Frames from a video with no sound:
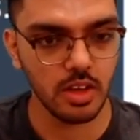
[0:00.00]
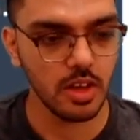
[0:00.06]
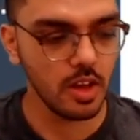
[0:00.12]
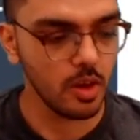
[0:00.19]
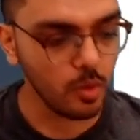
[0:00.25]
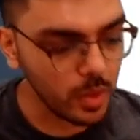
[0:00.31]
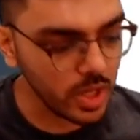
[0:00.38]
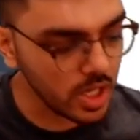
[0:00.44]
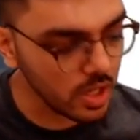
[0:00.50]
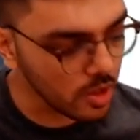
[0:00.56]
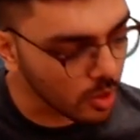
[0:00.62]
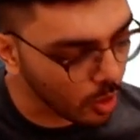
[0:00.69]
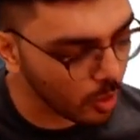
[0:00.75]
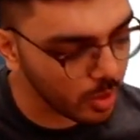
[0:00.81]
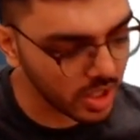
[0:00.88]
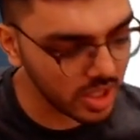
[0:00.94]
We know
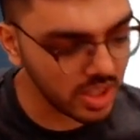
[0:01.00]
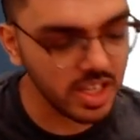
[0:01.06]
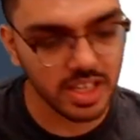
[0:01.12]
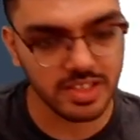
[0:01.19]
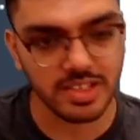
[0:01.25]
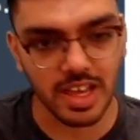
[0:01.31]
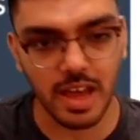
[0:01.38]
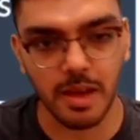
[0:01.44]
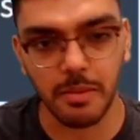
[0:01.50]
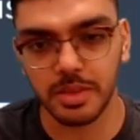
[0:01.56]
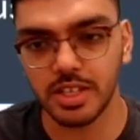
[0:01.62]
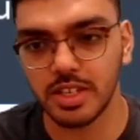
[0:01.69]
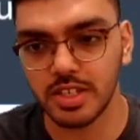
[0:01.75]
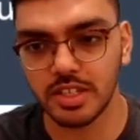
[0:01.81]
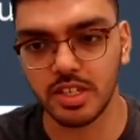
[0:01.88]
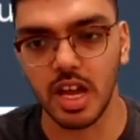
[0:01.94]
what the
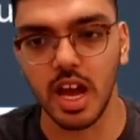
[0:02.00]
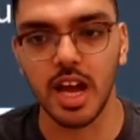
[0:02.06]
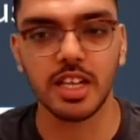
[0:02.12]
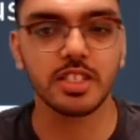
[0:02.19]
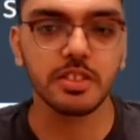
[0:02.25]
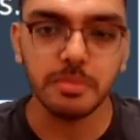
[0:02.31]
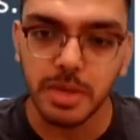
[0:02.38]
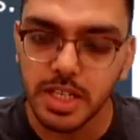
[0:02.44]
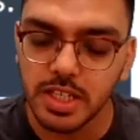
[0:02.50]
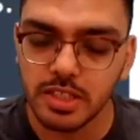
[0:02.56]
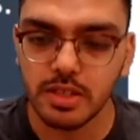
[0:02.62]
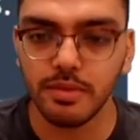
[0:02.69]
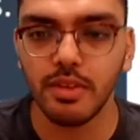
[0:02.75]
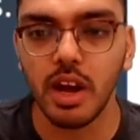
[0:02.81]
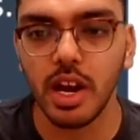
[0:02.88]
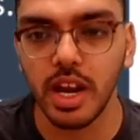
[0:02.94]
examiners ask because of
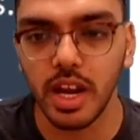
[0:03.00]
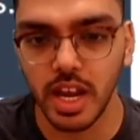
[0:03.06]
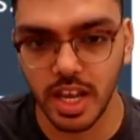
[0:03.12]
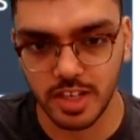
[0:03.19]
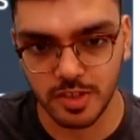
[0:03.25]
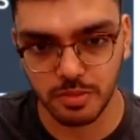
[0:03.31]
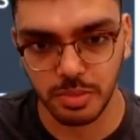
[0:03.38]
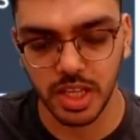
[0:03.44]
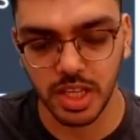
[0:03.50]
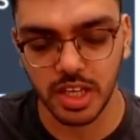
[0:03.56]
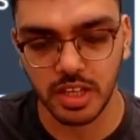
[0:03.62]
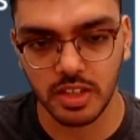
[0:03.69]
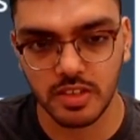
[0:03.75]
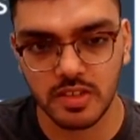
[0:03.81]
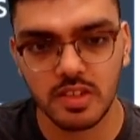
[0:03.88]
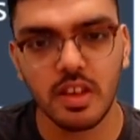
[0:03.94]
our
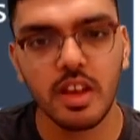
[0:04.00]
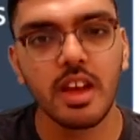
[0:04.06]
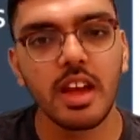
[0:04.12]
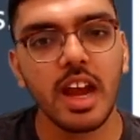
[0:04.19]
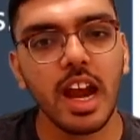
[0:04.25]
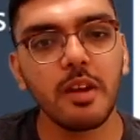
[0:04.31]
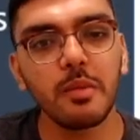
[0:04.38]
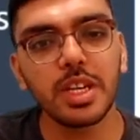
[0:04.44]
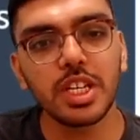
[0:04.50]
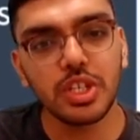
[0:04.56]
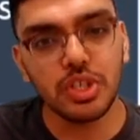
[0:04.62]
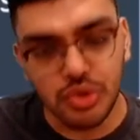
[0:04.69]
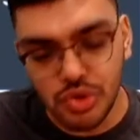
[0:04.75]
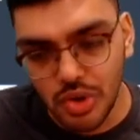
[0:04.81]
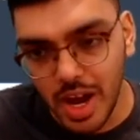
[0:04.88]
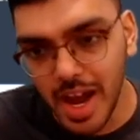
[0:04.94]
experience, and we
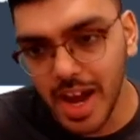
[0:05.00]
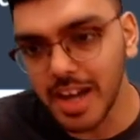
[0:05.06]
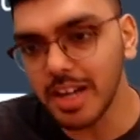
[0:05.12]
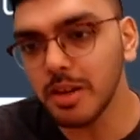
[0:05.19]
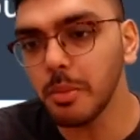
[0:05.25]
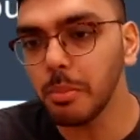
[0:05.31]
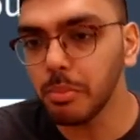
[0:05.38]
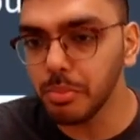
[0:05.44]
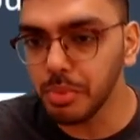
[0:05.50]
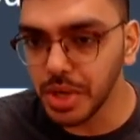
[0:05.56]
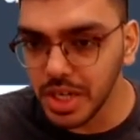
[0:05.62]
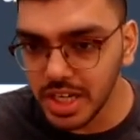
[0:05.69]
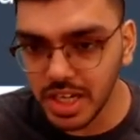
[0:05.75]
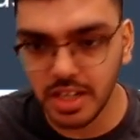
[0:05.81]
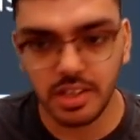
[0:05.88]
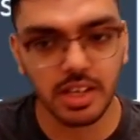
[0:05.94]
try to
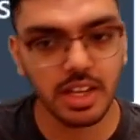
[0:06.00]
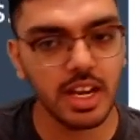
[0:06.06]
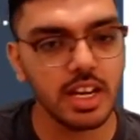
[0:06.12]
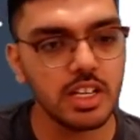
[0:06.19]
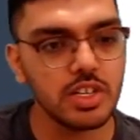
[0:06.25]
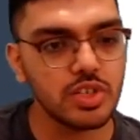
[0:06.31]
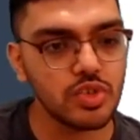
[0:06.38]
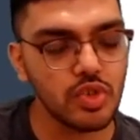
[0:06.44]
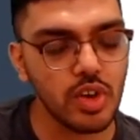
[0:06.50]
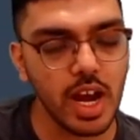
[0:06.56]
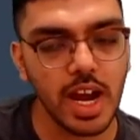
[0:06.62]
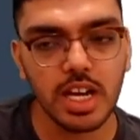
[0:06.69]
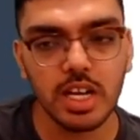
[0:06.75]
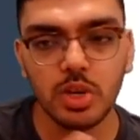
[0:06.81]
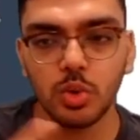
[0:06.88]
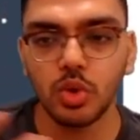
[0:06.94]
predict and try
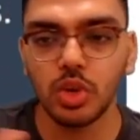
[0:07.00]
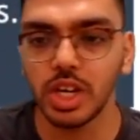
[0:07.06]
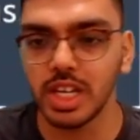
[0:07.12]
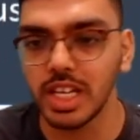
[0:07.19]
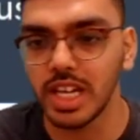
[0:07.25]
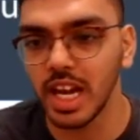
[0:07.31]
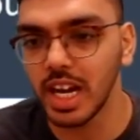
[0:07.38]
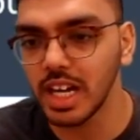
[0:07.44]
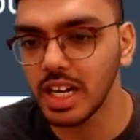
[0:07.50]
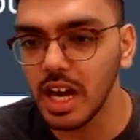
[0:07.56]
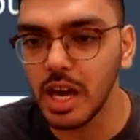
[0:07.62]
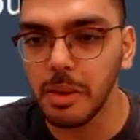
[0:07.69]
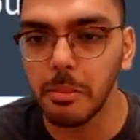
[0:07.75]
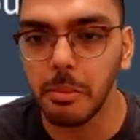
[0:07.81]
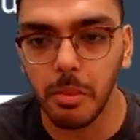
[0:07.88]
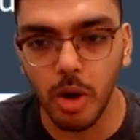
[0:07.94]
to create our
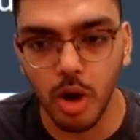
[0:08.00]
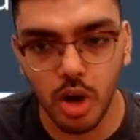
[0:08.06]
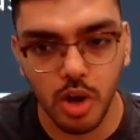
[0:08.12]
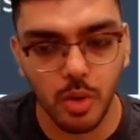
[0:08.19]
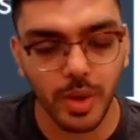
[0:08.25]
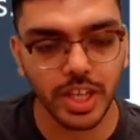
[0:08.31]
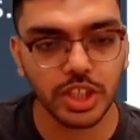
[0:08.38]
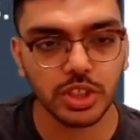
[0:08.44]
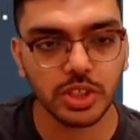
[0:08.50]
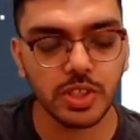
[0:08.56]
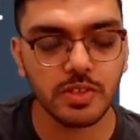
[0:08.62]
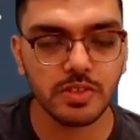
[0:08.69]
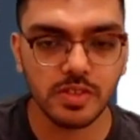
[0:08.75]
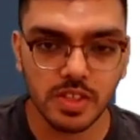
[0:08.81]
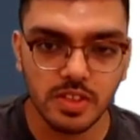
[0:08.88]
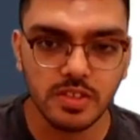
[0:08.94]
mock questions
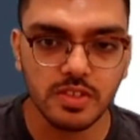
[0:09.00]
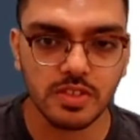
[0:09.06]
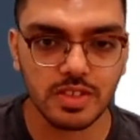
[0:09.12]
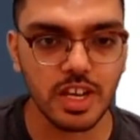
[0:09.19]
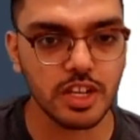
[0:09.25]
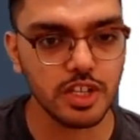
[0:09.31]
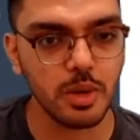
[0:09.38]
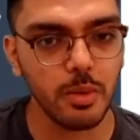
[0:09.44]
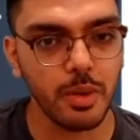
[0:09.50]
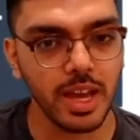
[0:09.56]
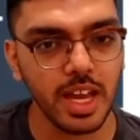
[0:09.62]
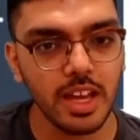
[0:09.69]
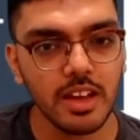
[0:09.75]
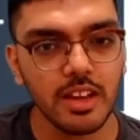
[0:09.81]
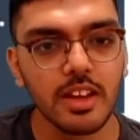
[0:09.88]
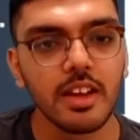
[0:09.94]
in such a way
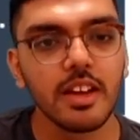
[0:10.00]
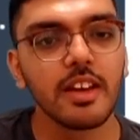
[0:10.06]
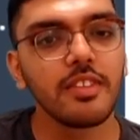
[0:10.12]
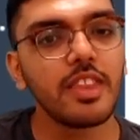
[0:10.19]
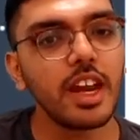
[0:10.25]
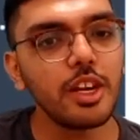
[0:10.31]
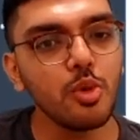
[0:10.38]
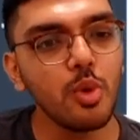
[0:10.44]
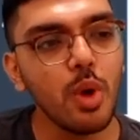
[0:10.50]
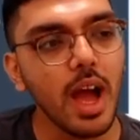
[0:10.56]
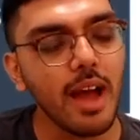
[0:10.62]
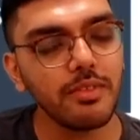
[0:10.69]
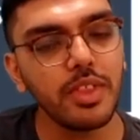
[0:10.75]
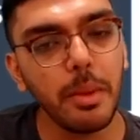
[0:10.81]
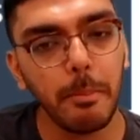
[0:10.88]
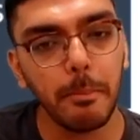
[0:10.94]
that you have
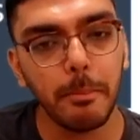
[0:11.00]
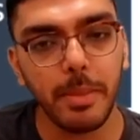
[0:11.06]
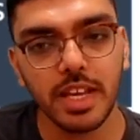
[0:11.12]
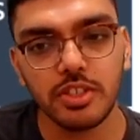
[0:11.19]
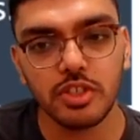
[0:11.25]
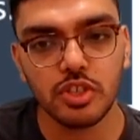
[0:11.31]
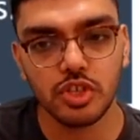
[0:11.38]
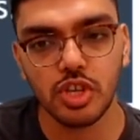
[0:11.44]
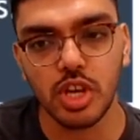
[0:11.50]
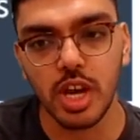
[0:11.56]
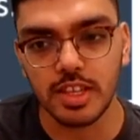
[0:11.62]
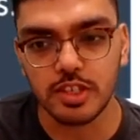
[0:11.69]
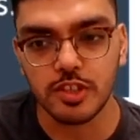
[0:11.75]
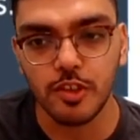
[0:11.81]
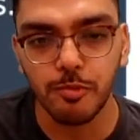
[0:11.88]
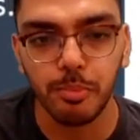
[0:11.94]
the best chance
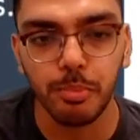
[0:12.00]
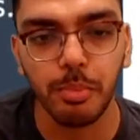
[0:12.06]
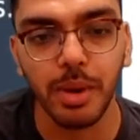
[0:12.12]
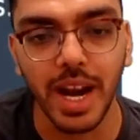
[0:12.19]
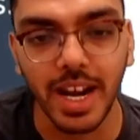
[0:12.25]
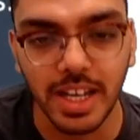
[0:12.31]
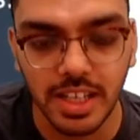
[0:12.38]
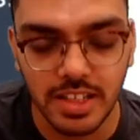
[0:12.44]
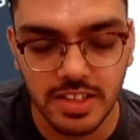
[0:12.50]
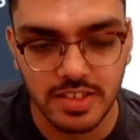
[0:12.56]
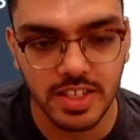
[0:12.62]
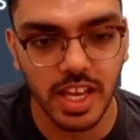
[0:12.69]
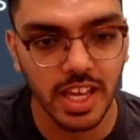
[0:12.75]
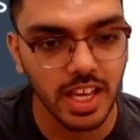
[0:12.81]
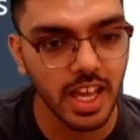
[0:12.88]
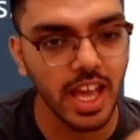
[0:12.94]
of
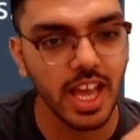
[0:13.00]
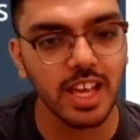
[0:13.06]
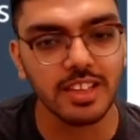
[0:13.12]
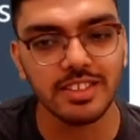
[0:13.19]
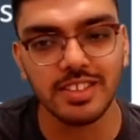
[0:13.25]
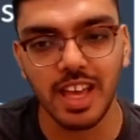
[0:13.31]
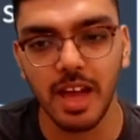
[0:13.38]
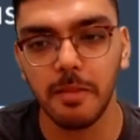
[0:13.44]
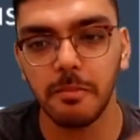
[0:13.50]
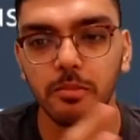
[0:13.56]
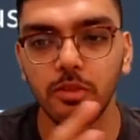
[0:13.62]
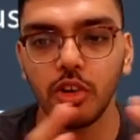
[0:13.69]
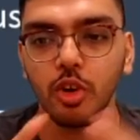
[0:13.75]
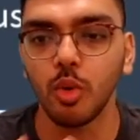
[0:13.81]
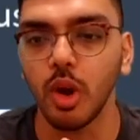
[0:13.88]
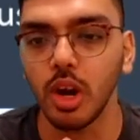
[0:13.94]
practicing exam
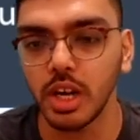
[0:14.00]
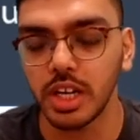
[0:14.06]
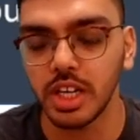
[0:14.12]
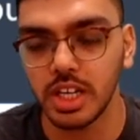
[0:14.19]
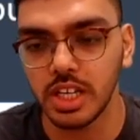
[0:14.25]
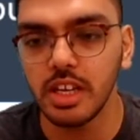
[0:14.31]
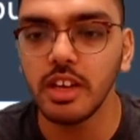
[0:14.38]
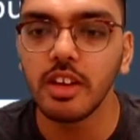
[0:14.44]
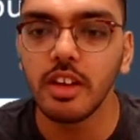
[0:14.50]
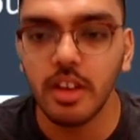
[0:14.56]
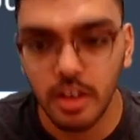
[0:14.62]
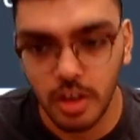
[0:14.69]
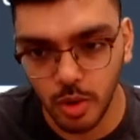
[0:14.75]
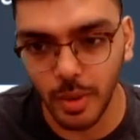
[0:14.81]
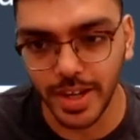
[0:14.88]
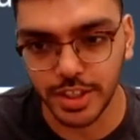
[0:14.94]
quality
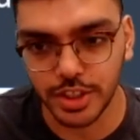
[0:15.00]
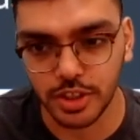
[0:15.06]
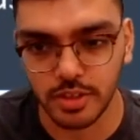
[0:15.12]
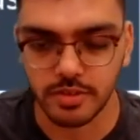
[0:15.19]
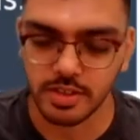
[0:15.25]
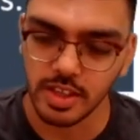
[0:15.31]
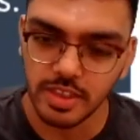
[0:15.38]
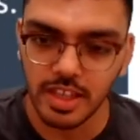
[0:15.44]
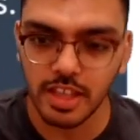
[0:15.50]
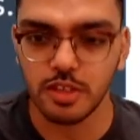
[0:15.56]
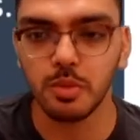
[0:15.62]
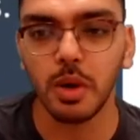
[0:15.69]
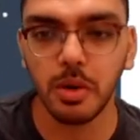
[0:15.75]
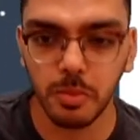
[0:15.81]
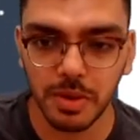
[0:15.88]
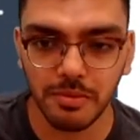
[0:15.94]
questions. And that's
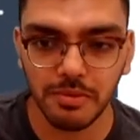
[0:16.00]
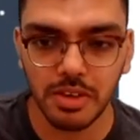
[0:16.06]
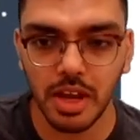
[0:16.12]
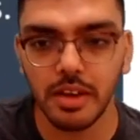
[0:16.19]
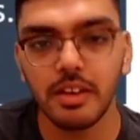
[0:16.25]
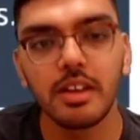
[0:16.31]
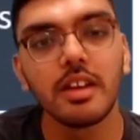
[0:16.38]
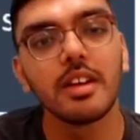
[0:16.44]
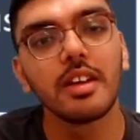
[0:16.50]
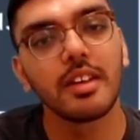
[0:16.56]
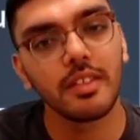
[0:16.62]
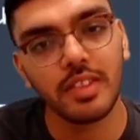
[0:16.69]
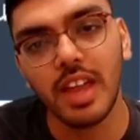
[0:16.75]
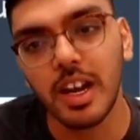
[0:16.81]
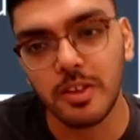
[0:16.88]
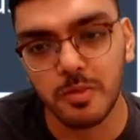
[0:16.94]
what we've done.
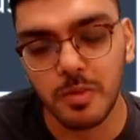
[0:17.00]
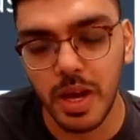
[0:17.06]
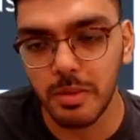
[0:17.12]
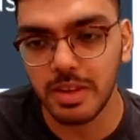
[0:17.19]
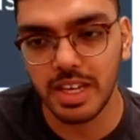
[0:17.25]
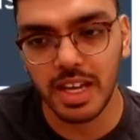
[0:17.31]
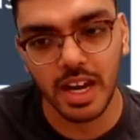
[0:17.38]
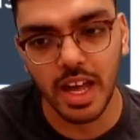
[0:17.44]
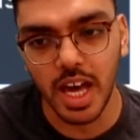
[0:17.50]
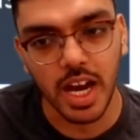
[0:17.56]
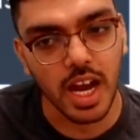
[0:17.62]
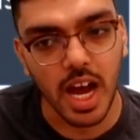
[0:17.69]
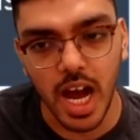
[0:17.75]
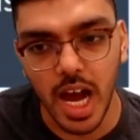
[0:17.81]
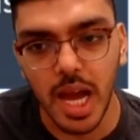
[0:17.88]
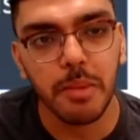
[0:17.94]
That is why we get our
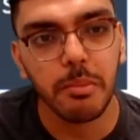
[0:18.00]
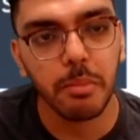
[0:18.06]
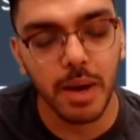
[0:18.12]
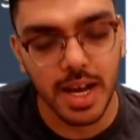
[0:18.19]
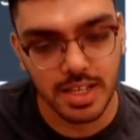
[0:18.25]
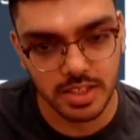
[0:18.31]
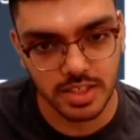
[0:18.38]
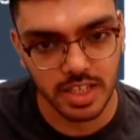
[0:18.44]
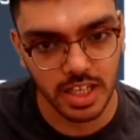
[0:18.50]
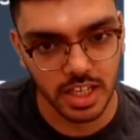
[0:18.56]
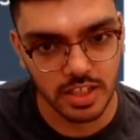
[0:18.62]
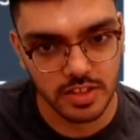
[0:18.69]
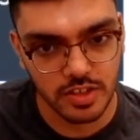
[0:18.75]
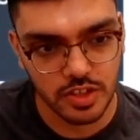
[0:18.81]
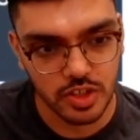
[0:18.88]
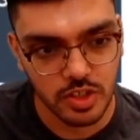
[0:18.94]
high pass
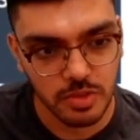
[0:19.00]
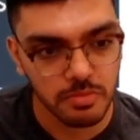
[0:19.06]
rates.